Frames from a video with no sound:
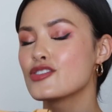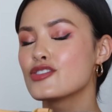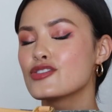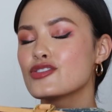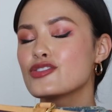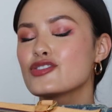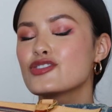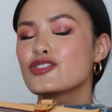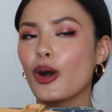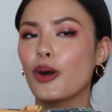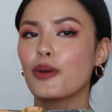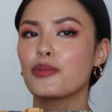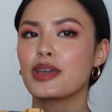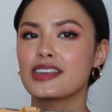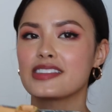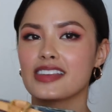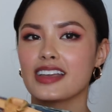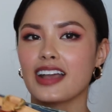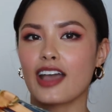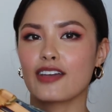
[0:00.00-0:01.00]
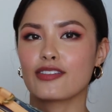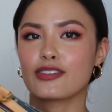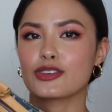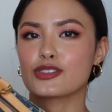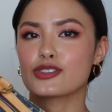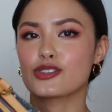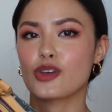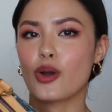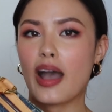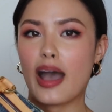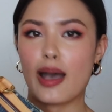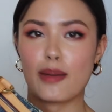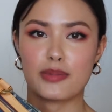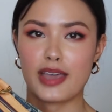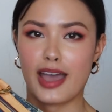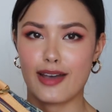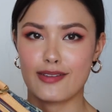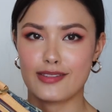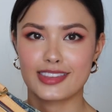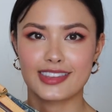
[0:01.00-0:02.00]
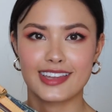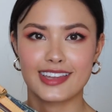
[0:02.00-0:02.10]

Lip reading: so amazing. I feel so happy having